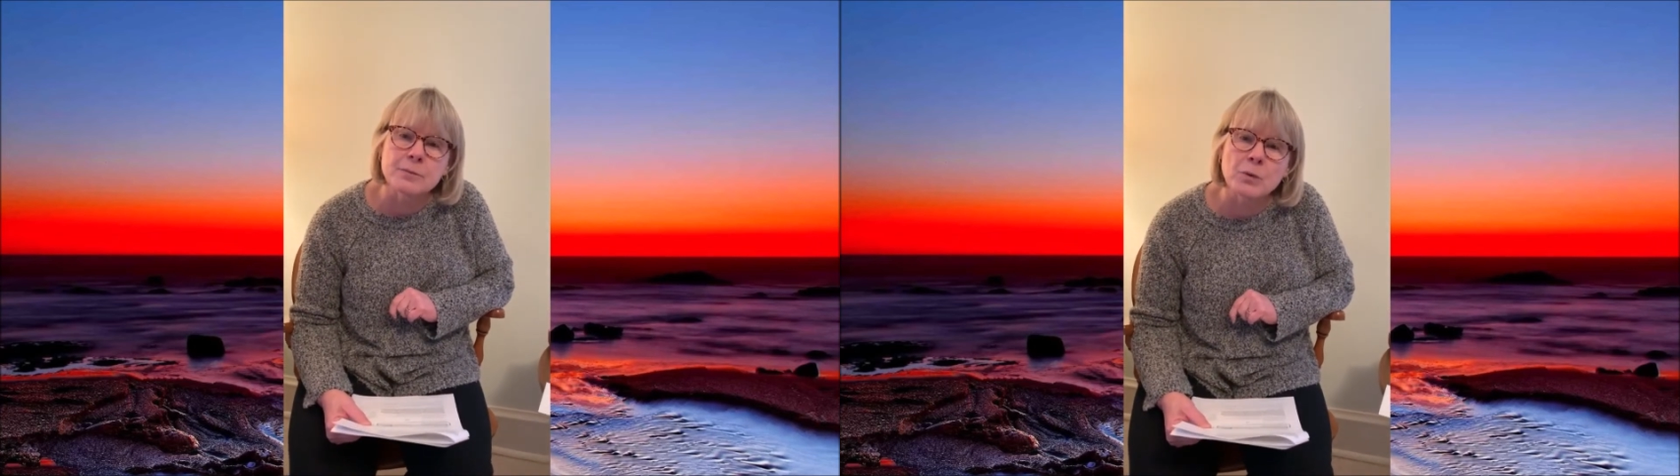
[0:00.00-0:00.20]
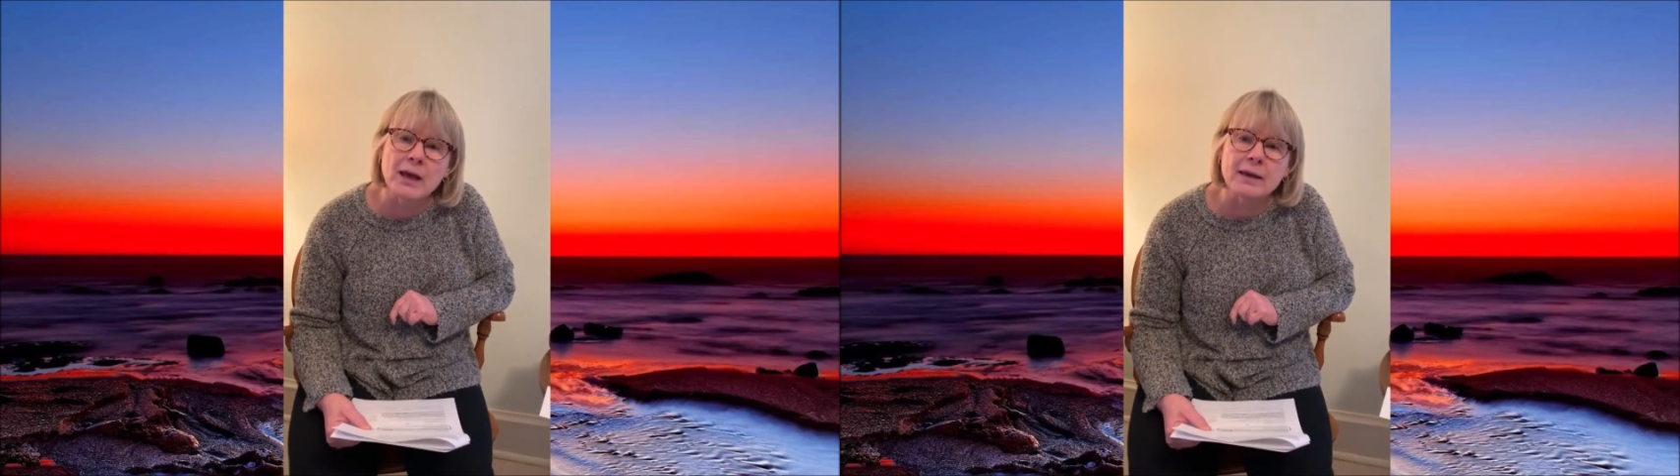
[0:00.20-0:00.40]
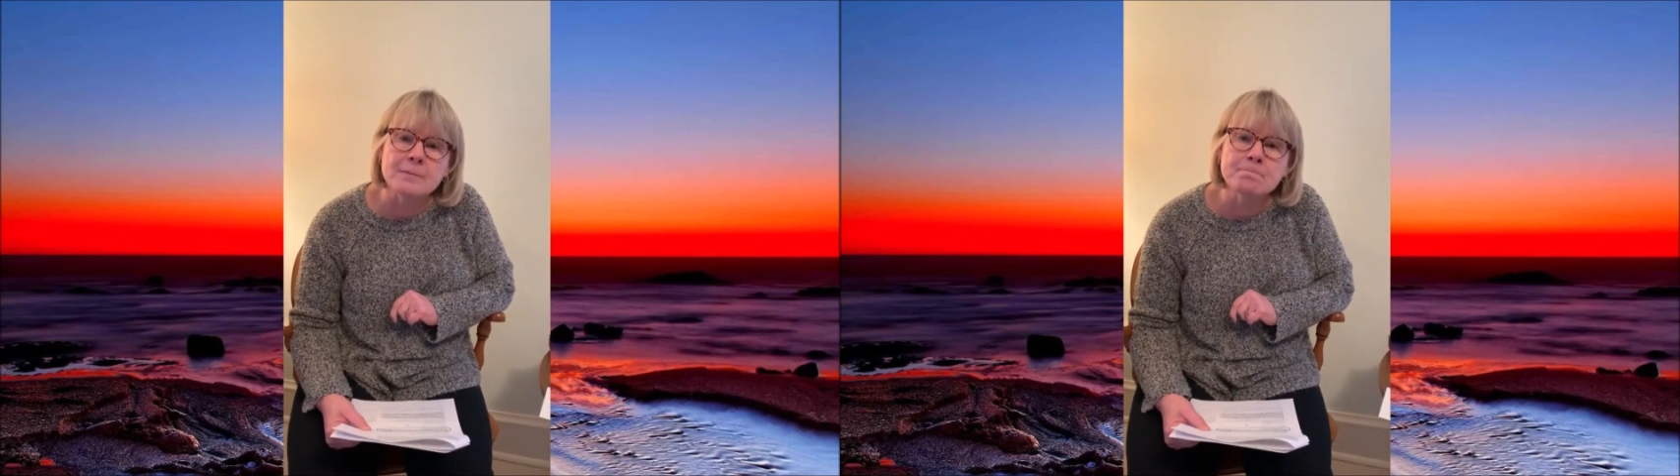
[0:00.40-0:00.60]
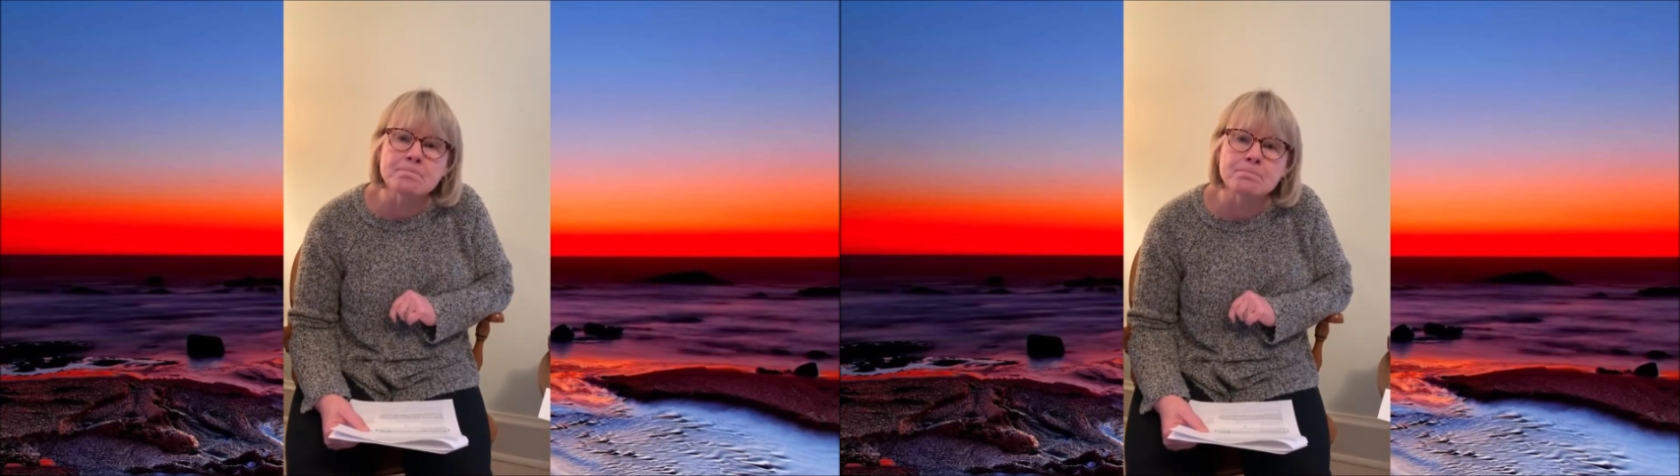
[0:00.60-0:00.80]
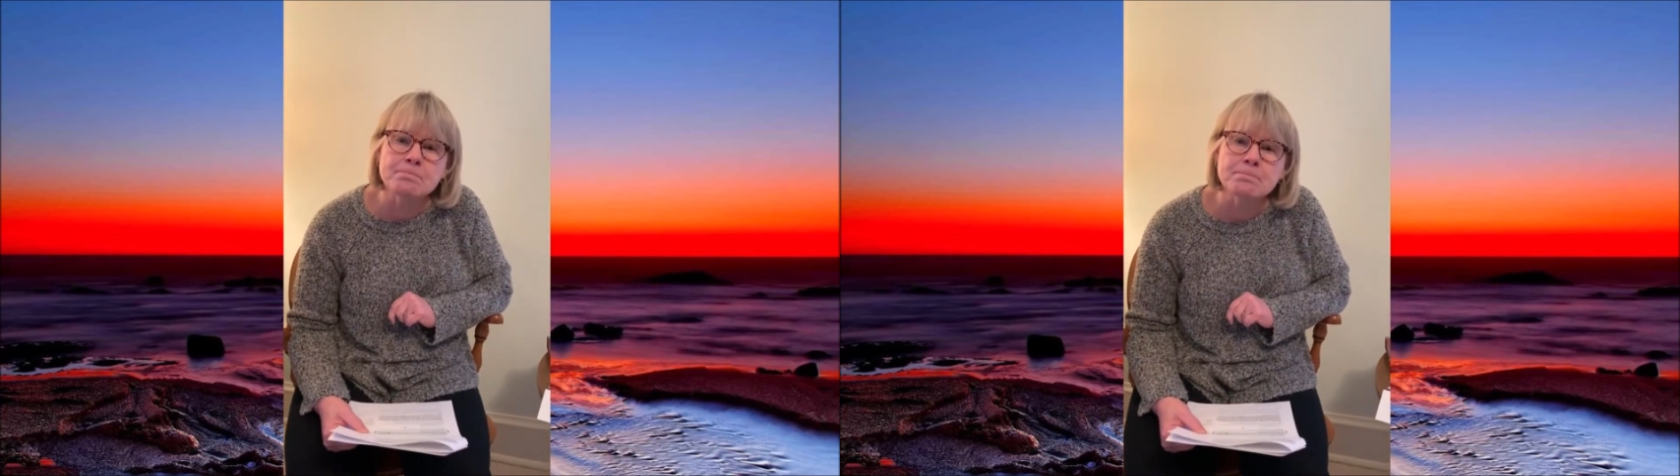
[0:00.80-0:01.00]
way.
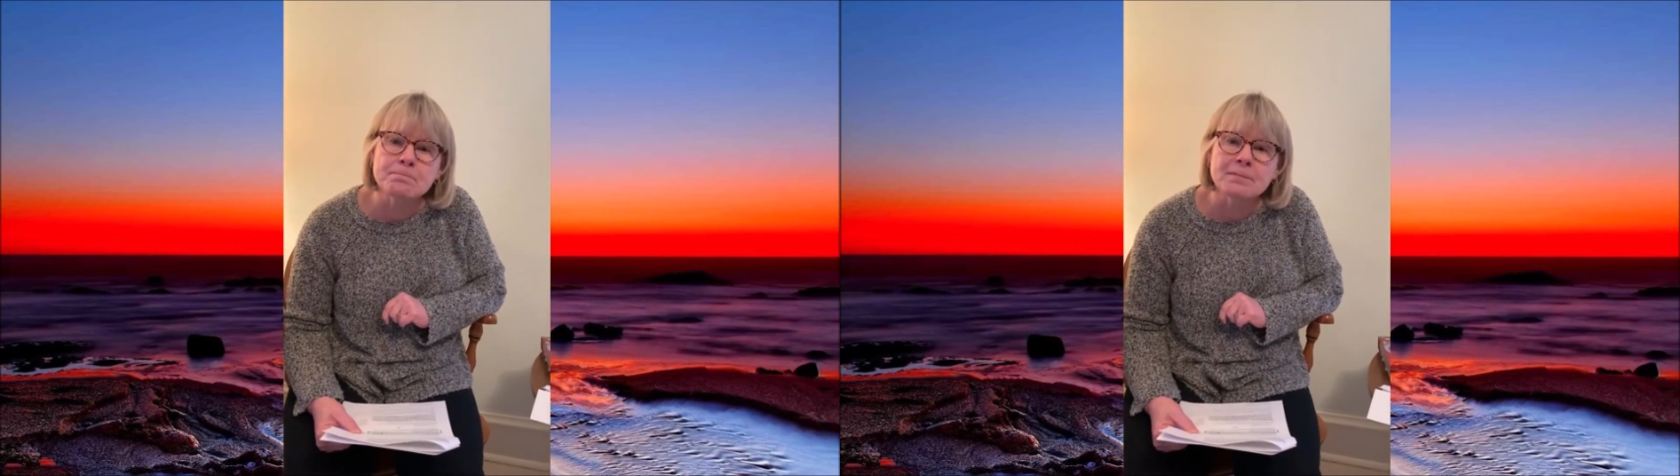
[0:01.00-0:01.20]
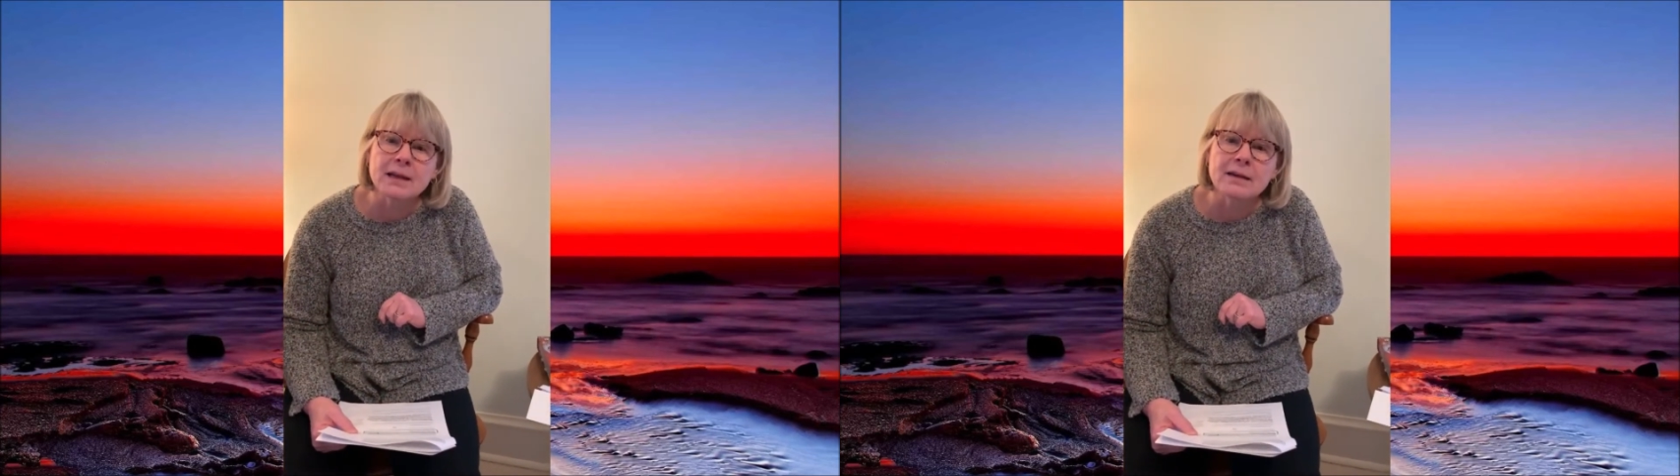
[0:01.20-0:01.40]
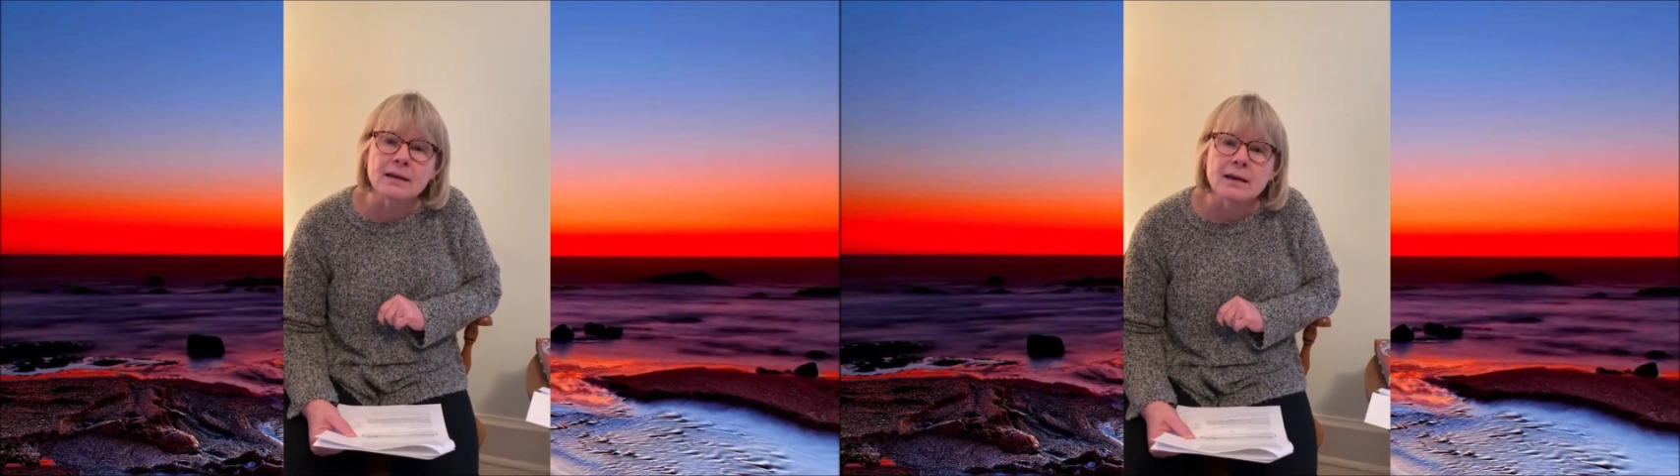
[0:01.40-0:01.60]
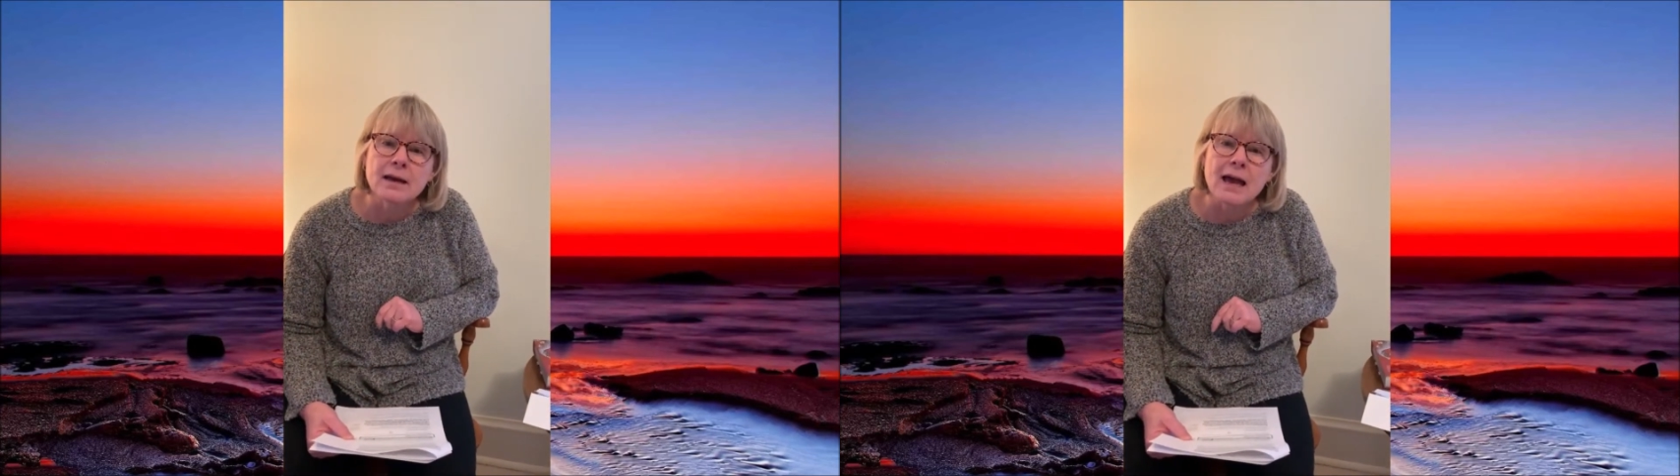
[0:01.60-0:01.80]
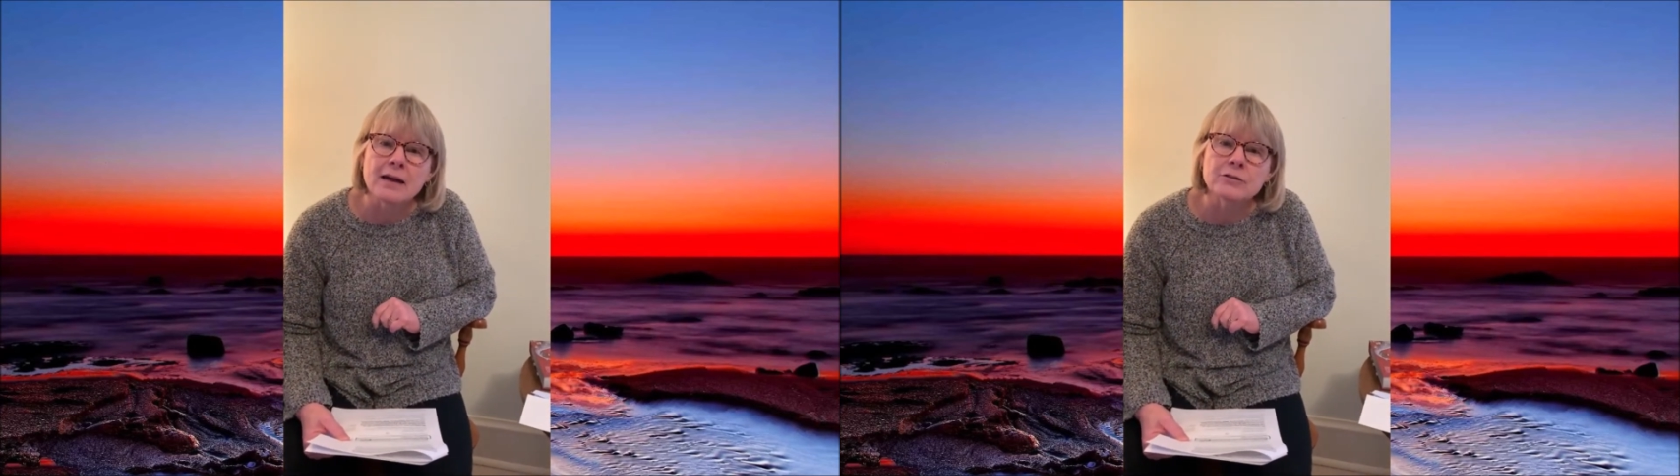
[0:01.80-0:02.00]
Have